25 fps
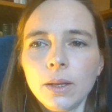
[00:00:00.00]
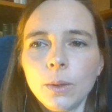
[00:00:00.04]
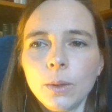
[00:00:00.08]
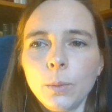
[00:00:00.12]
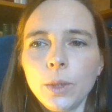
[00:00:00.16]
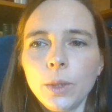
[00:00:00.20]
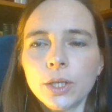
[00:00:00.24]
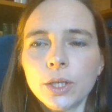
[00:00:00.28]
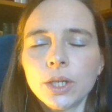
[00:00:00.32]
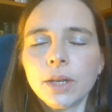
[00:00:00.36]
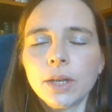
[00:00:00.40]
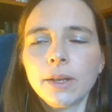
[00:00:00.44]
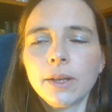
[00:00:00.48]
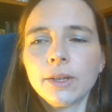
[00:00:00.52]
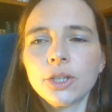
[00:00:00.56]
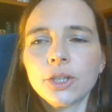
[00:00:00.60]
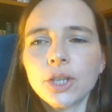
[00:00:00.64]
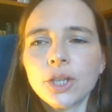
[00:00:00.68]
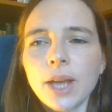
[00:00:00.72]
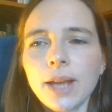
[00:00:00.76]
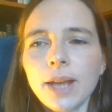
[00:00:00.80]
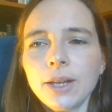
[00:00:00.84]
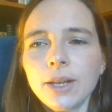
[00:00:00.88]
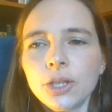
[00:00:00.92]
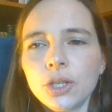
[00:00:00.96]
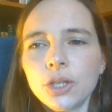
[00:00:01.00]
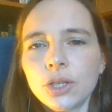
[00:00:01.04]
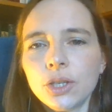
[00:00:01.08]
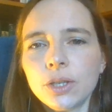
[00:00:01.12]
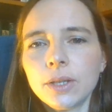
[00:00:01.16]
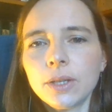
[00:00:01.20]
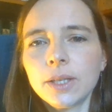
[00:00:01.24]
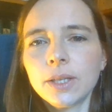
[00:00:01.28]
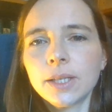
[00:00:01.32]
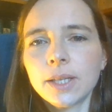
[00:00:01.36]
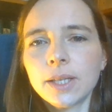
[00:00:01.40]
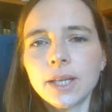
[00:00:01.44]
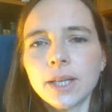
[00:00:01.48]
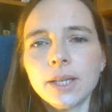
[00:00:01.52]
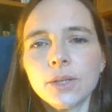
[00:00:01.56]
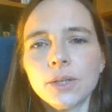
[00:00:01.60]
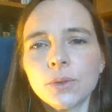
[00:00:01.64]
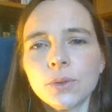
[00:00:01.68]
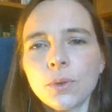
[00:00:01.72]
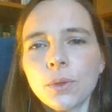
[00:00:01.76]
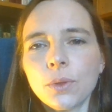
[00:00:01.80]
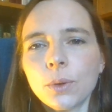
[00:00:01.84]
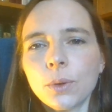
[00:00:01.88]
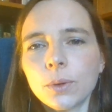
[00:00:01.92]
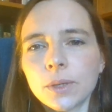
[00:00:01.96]
which challenged the state's
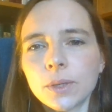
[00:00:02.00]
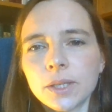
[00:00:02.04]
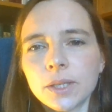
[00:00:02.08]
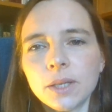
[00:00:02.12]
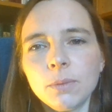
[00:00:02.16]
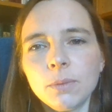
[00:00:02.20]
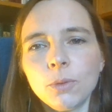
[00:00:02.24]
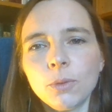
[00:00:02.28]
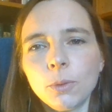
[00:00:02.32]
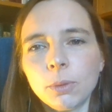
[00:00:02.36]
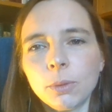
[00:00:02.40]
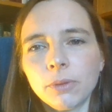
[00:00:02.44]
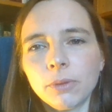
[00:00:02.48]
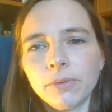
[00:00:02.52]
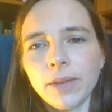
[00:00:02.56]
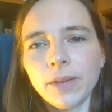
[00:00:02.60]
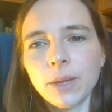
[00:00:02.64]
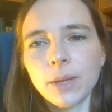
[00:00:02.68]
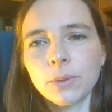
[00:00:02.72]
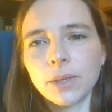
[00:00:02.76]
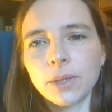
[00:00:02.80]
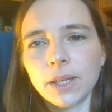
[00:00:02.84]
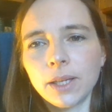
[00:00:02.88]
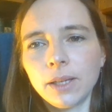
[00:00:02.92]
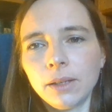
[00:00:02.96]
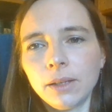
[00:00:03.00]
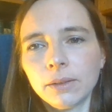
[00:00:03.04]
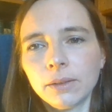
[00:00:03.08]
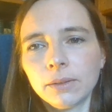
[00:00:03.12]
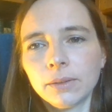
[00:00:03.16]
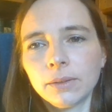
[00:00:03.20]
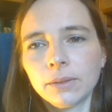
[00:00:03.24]
authority more profoundly.